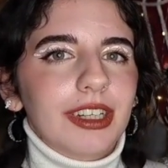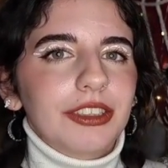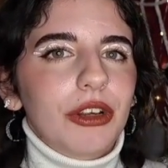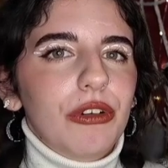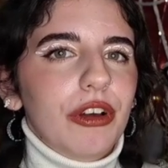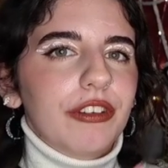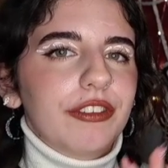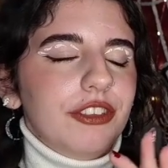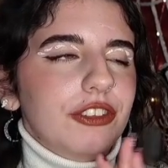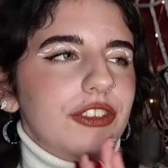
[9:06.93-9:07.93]
don't know if
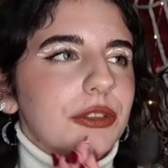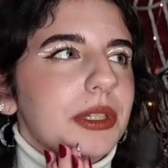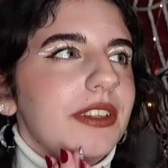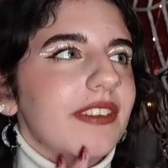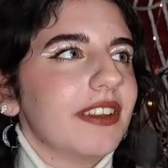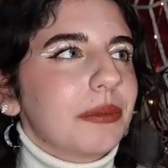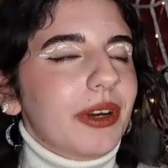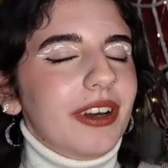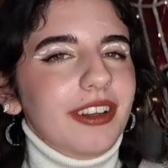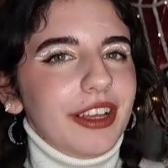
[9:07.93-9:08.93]
it's just a me thing, but
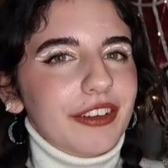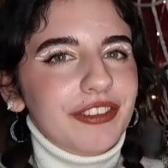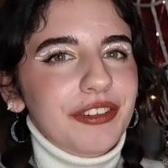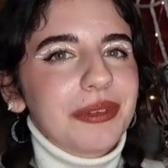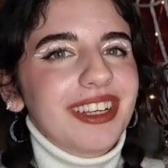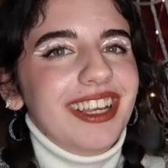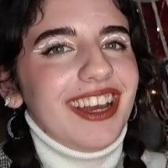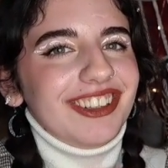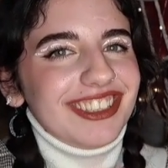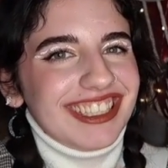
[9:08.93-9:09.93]
I like
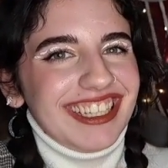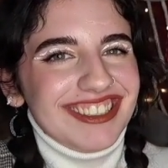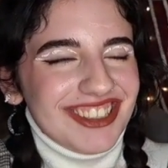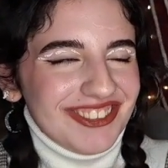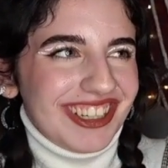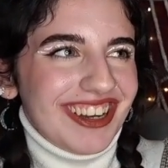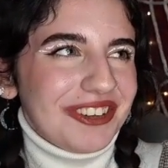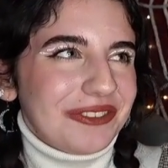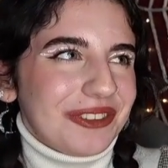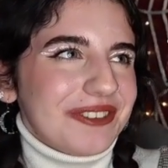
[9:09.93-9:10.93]
familiarity, so it kind
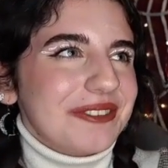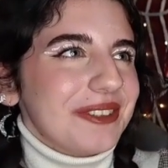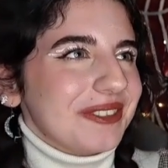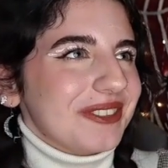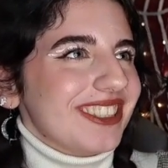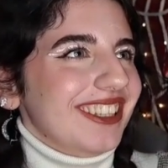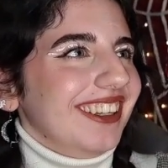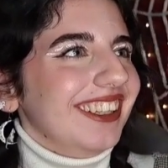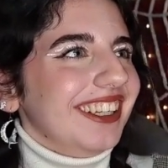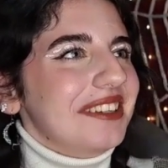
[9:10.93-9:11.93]
of throws me off
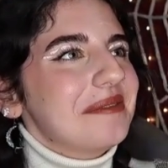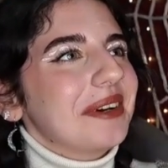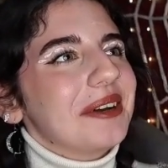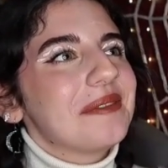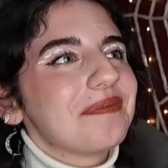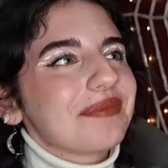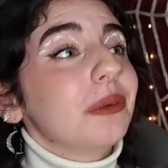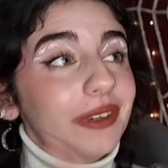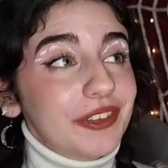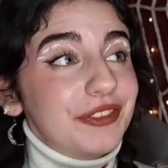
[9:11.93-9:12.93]
slightly. But
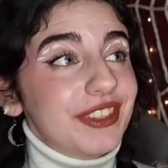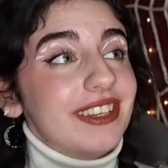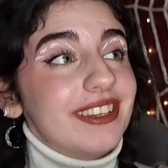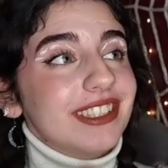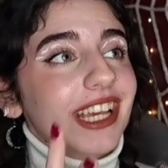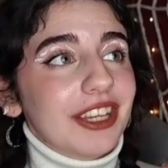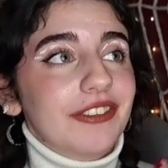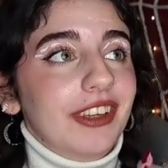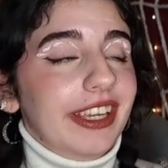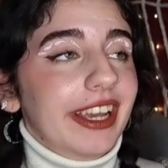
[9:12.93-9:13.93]
with this
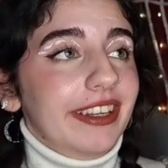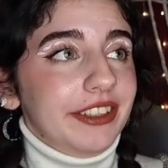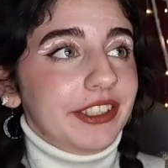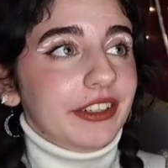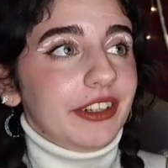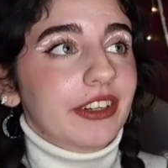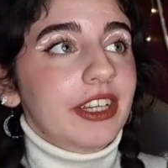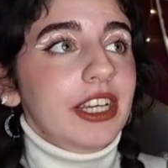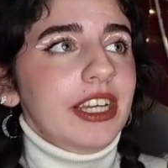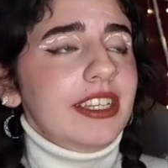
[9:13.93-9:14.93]
advent calendar,
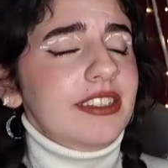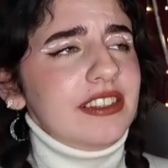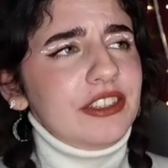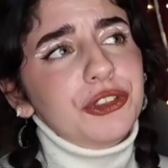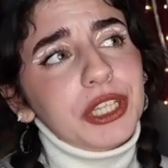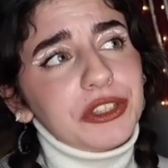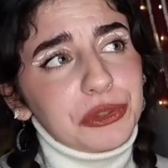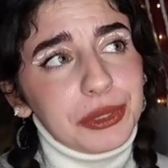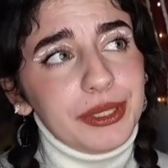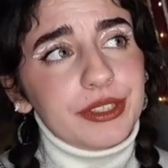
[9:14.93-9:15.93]
it says you get
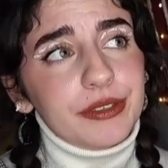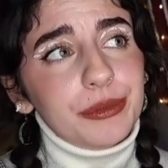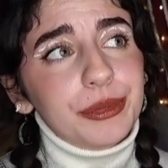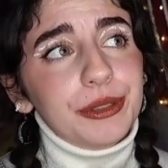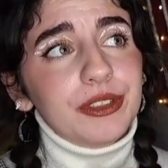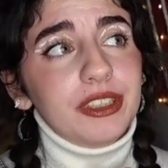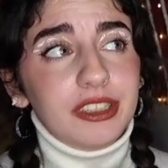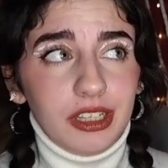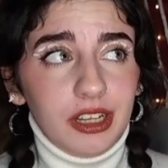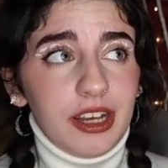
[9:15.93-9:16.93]
27 beauty
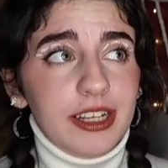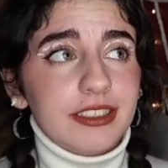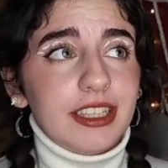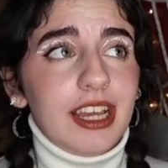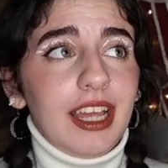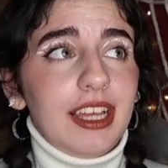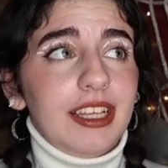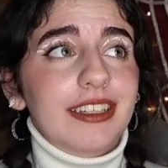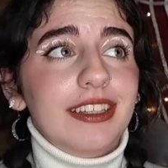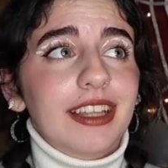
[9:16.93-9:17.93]
delights
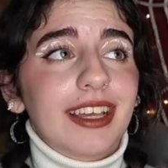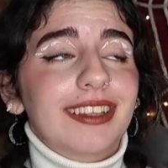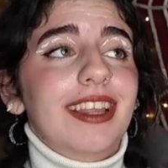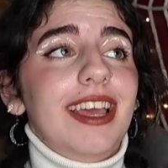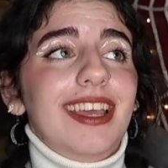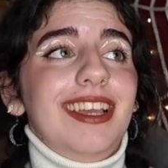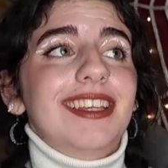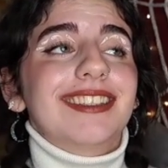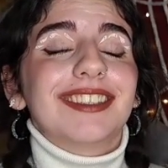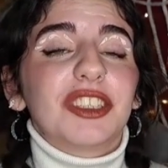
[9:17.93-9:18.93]
and that there
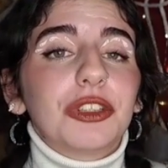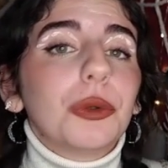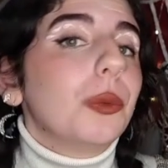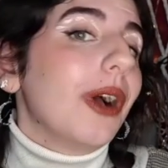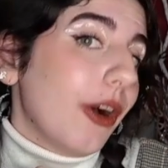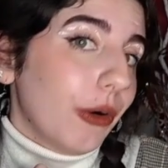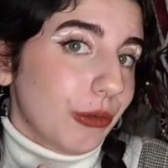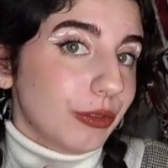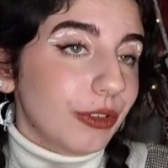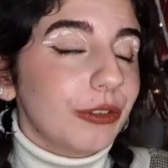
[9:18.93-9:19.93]
is
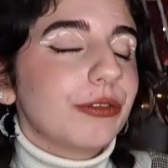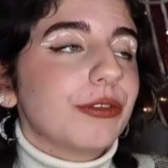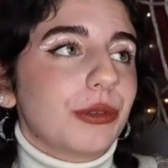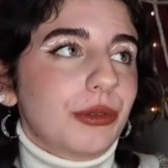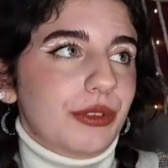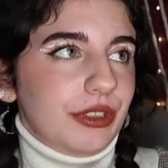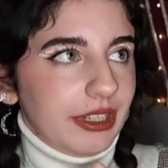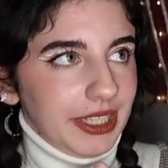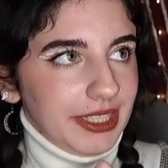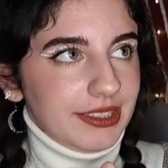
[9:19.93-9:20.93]
12
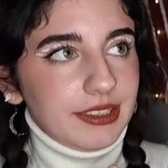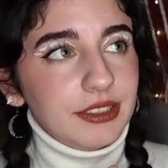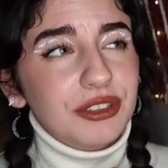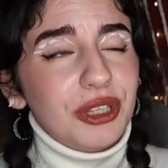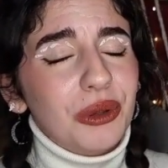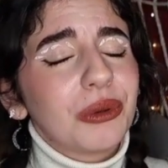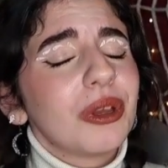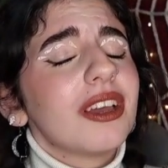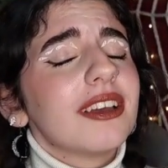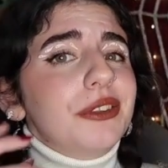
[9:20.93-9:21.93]
full-sized. So
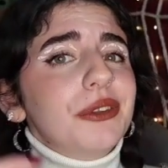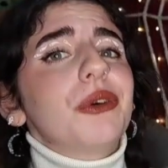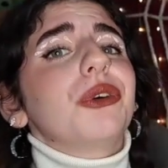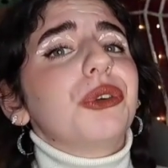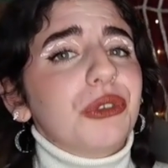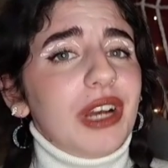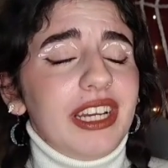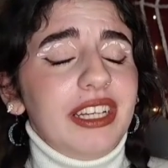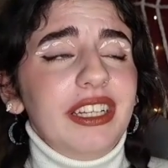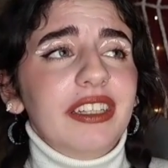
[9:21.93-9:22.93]
not
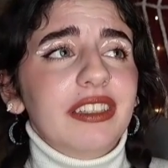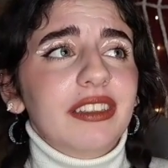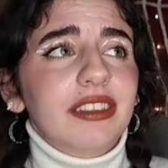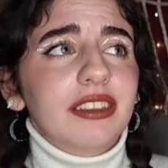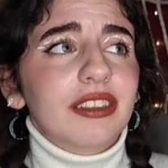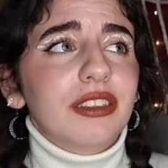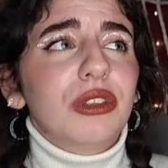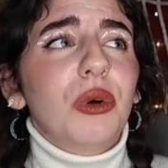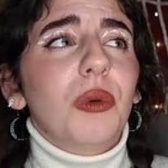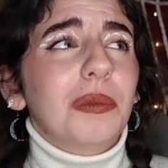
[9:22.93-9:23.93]
great,
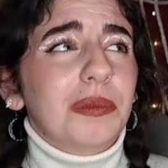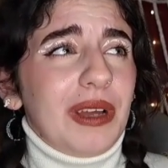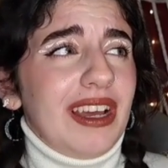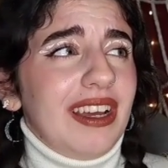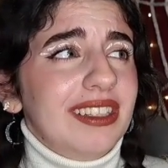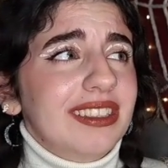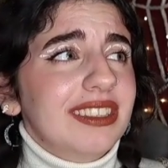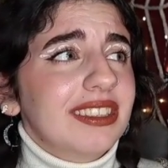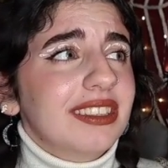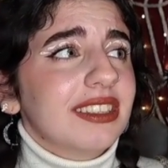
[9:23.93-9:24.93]
not bad.
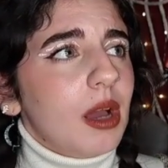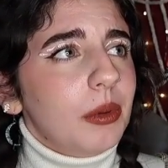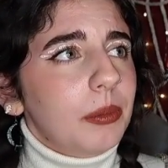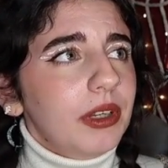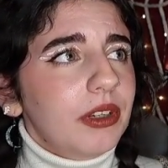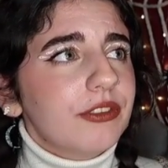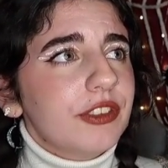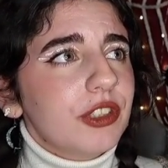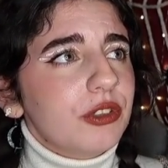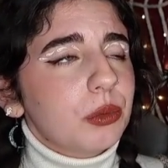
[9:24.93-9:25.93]
I'm a bit
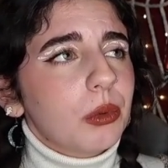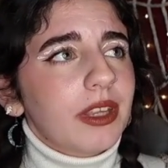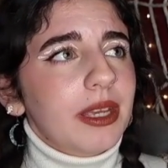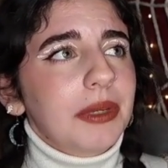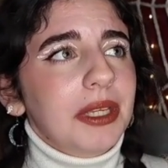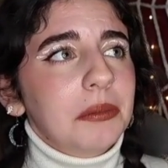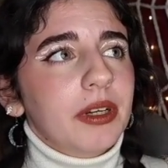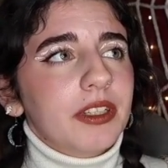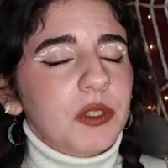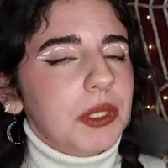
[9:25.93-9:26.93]
confused what they mean
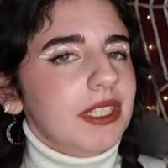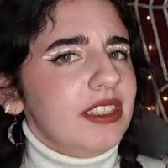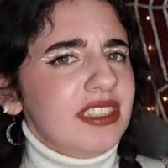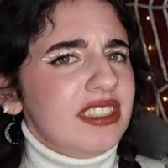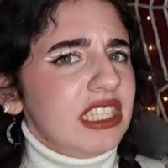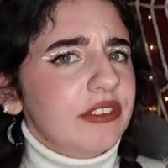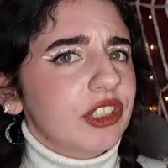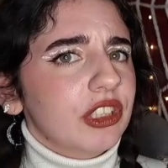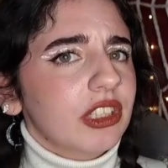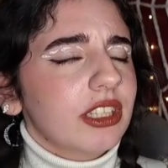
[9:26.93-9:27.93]
by
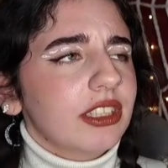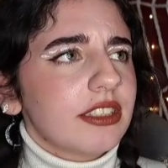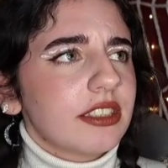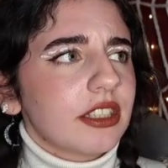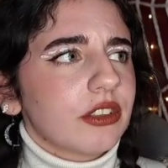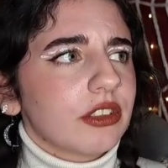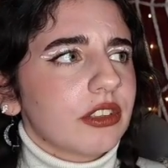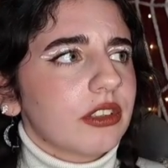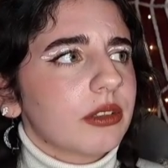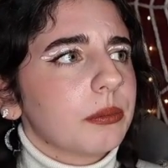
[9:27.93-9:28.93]
27, unless they're
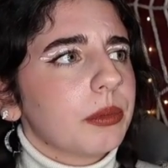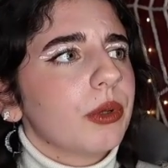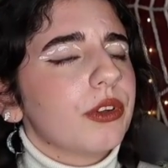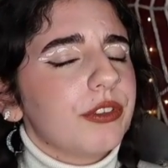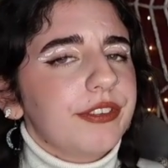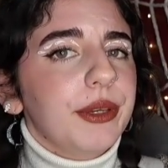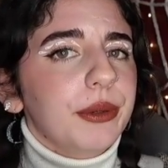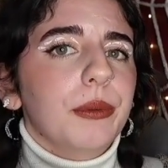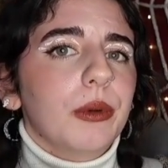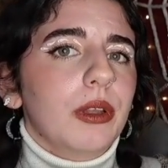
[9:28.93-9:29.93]
gonna put a
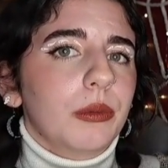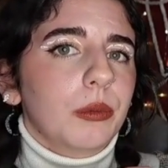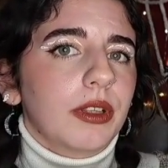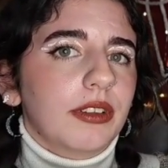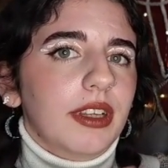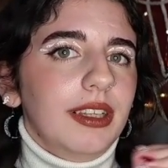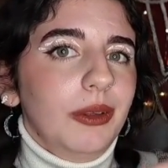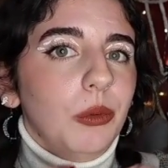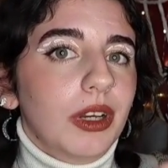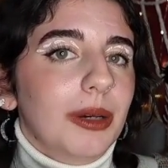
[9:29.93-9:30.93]
few in one like
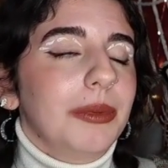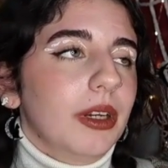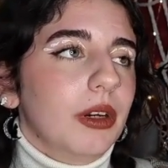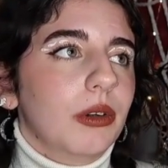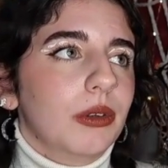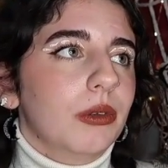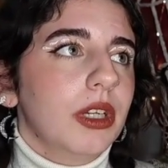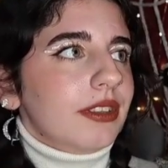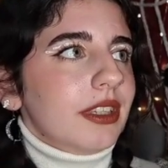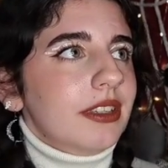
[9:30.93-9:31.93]
little cubby hole,
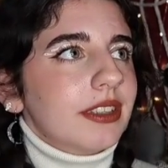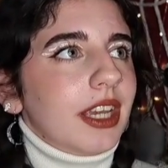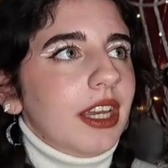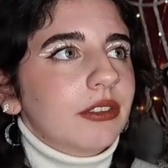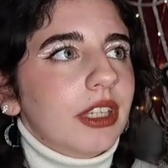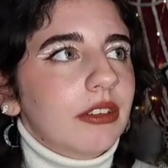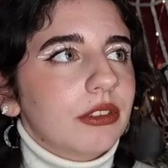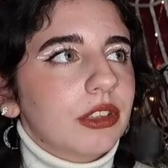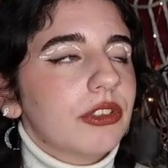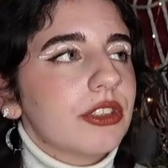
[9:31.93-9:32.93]
because it is a countdown
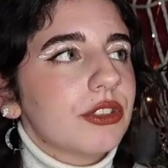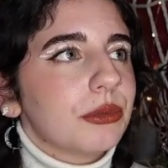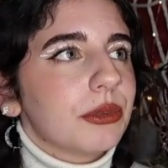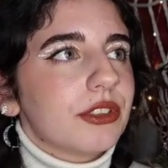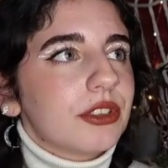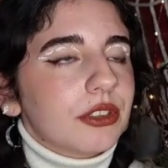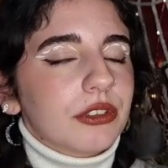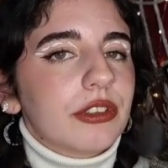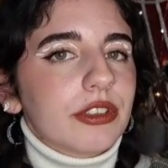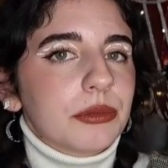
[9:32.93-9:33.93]
to Christmas and
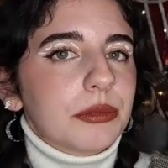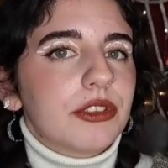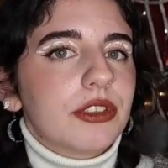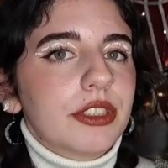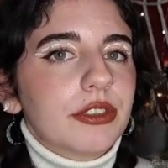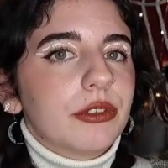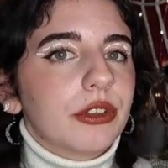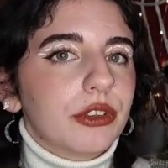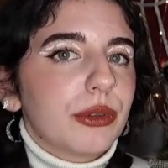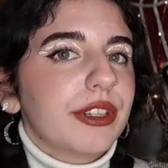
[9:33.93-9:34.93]
Christmas isn't on
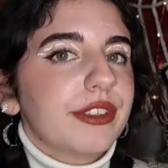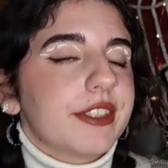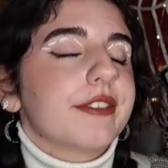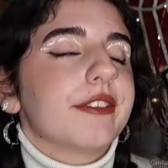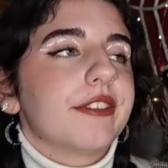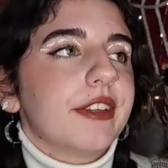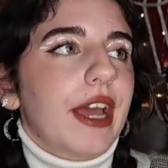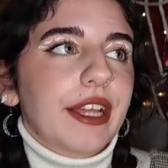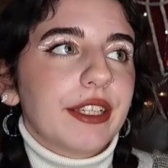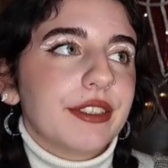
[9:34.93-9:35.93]
the 27th
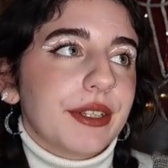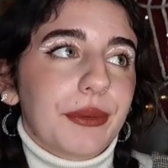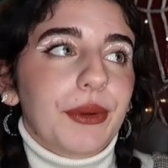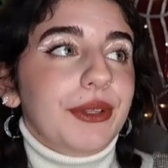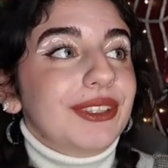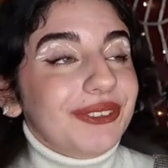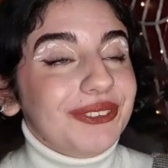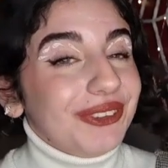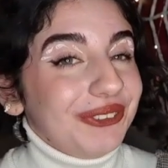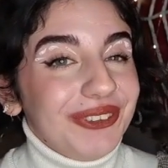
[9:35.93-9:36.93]
day, so I
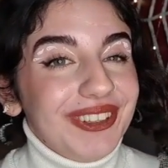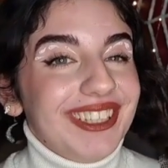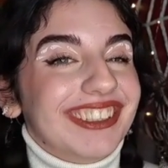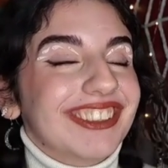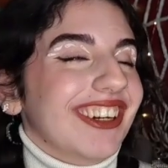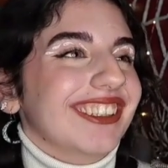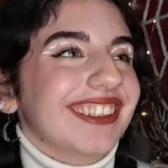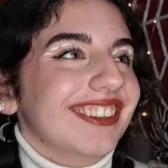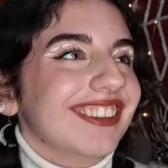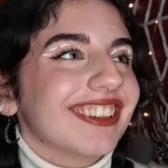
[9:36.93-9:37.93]
don't know what they're trying to
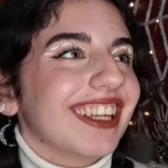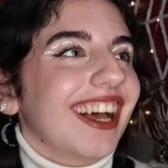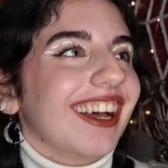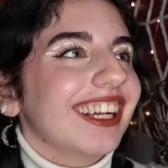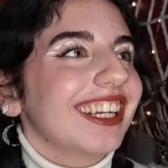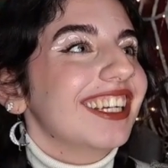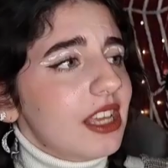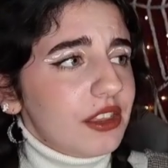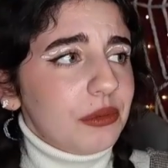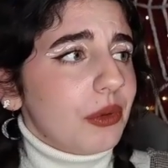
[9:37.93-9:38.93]
do with that.
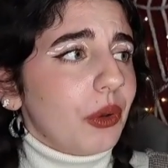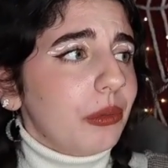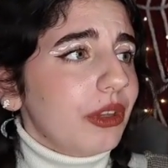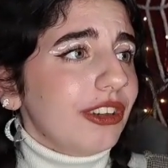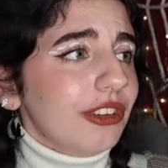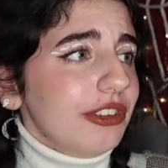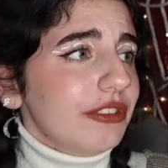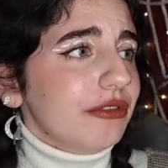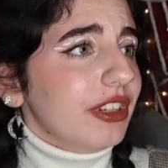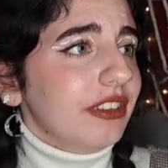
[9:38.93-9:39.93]
At the moment,
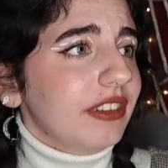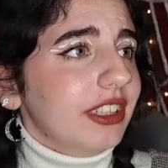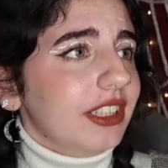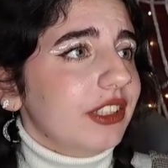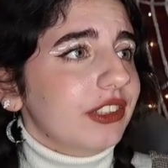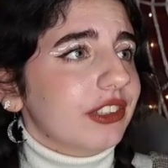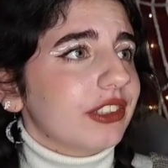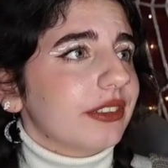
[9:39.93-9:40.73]
looking really, really good.